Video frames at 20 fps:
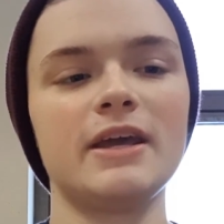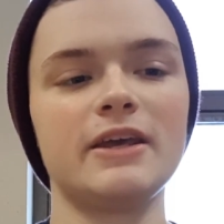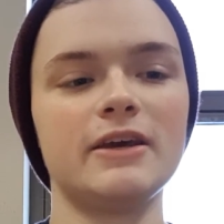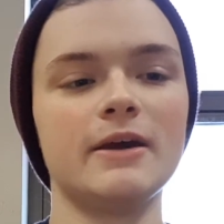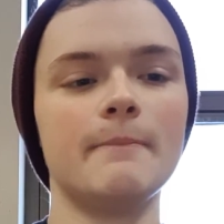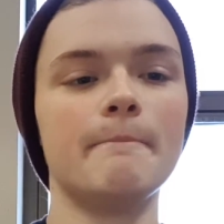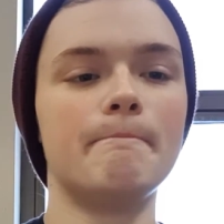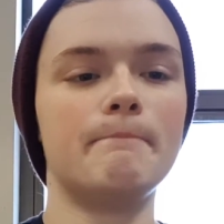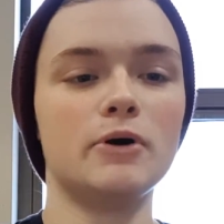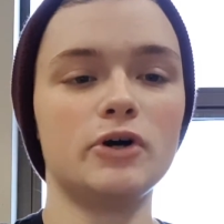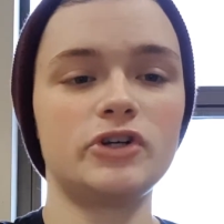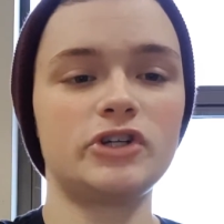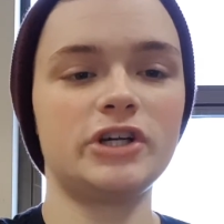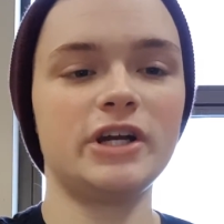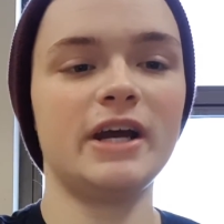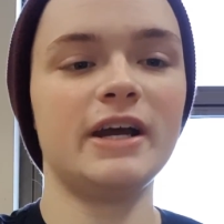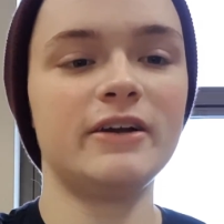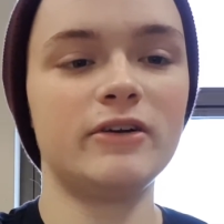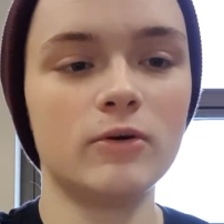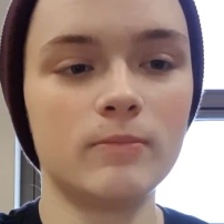Yet
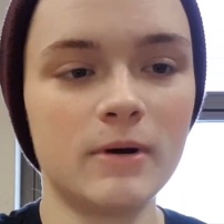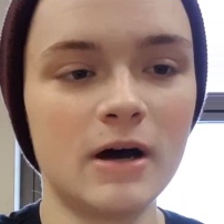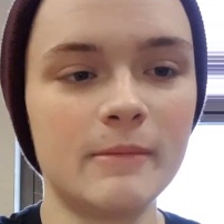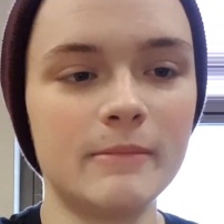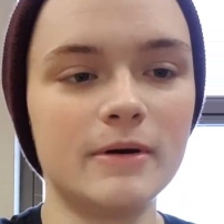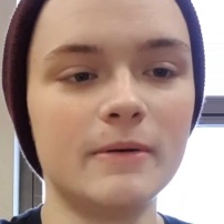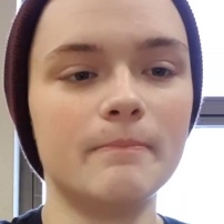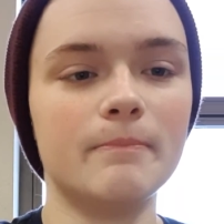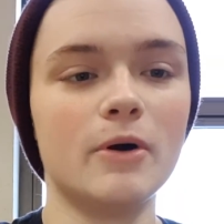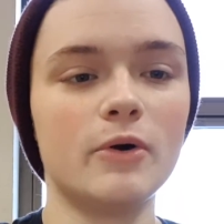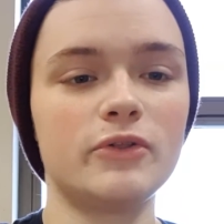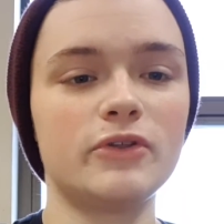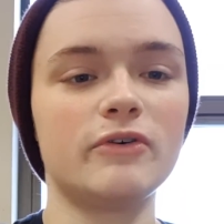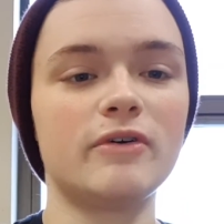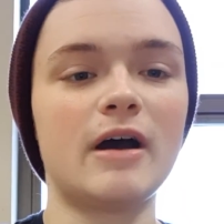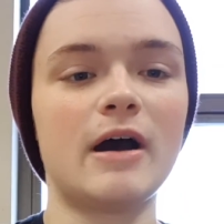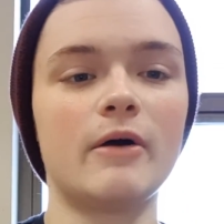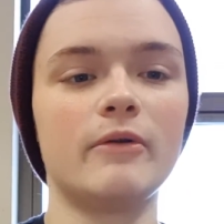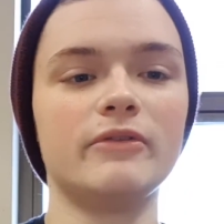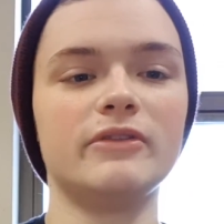Bush and Obama both
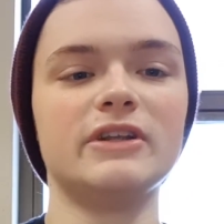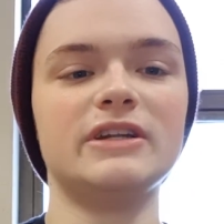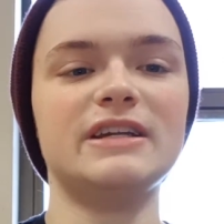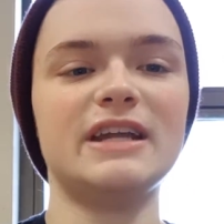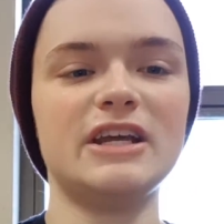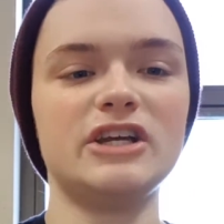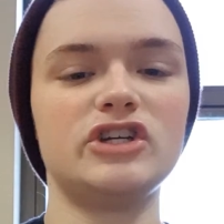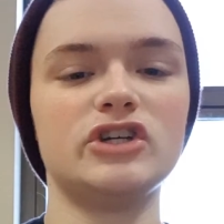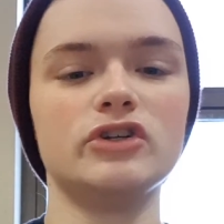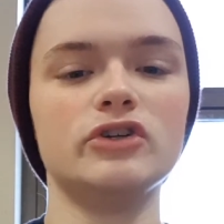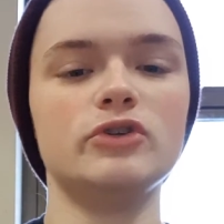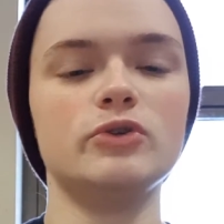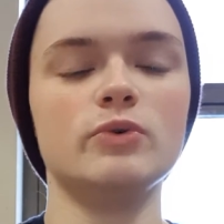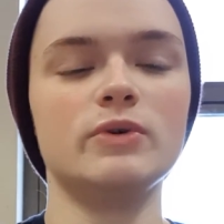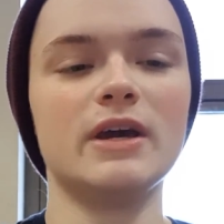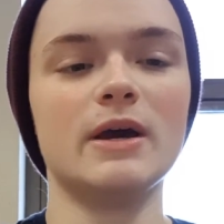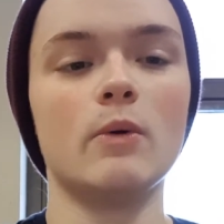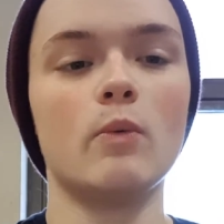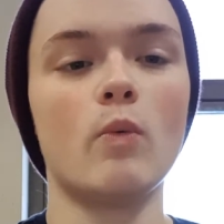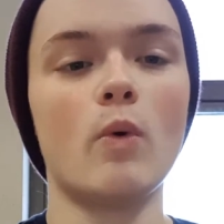allowed the nation
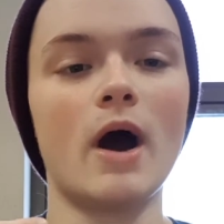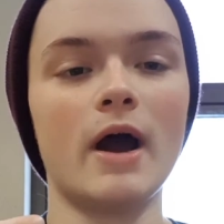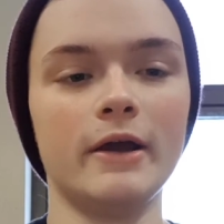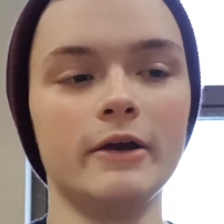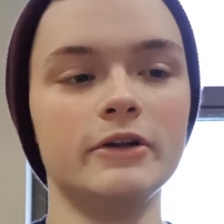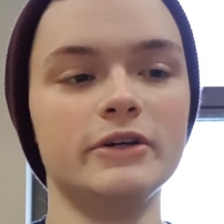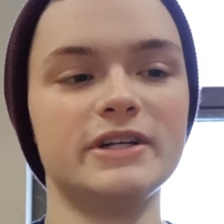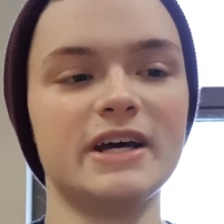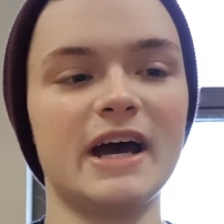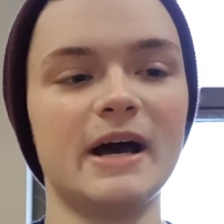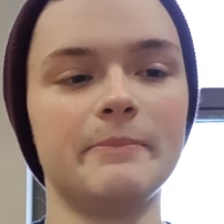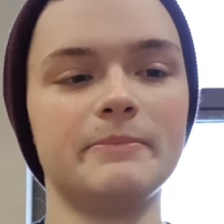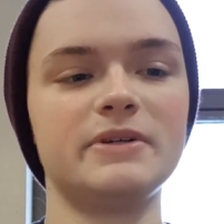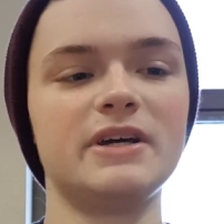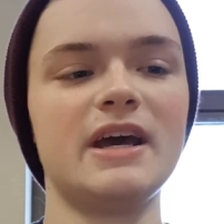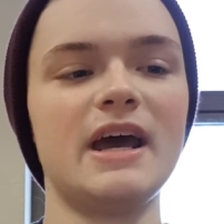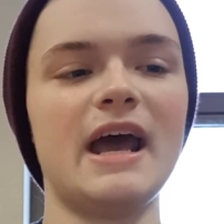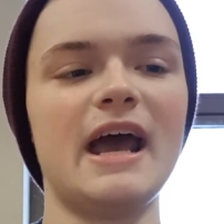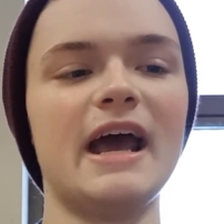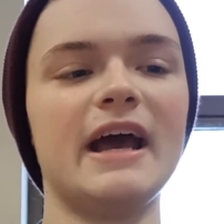to get wiretapped,
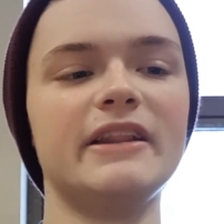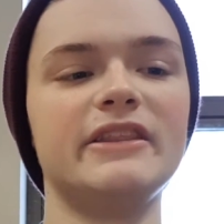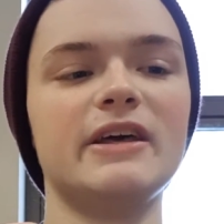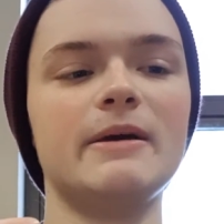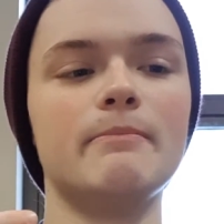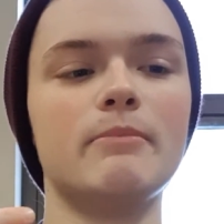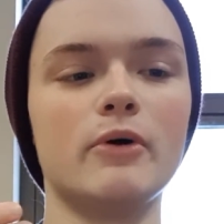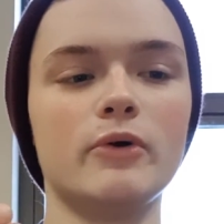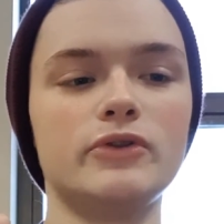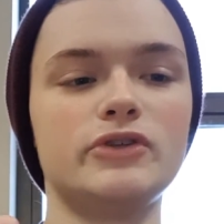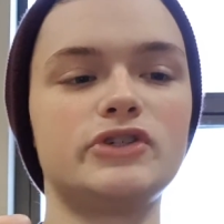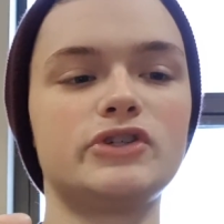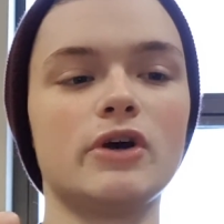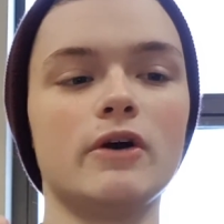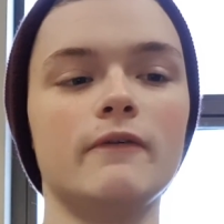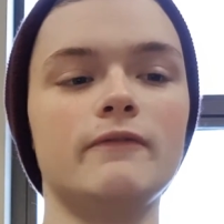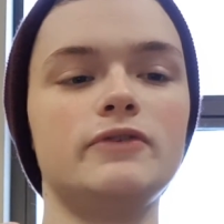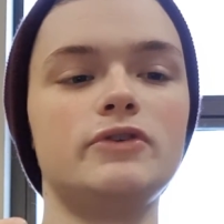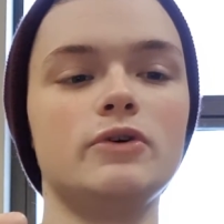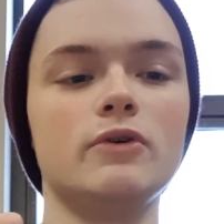and they both
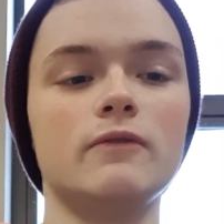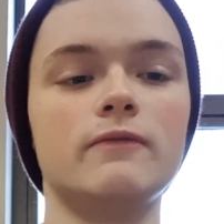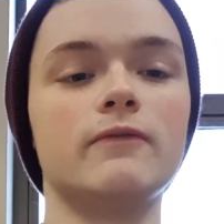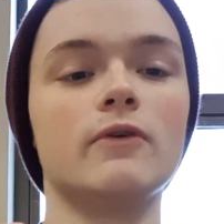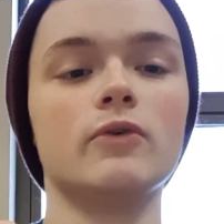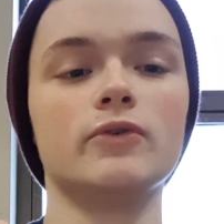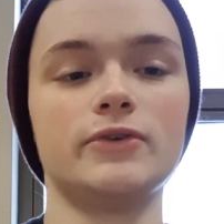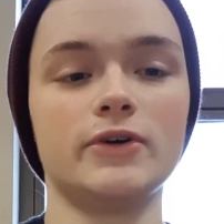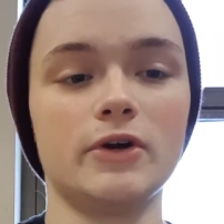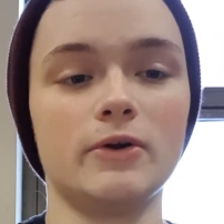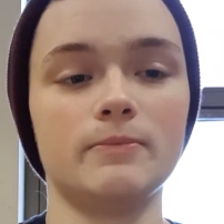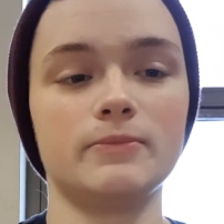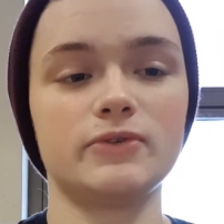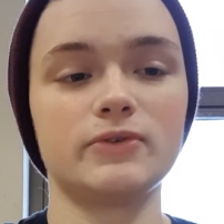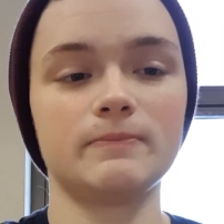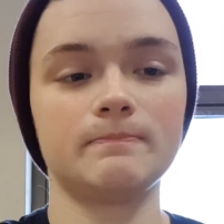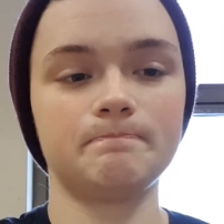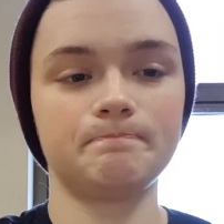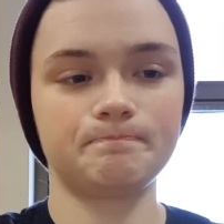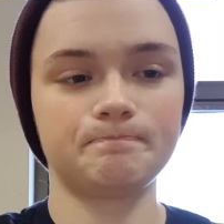served 2 full terms.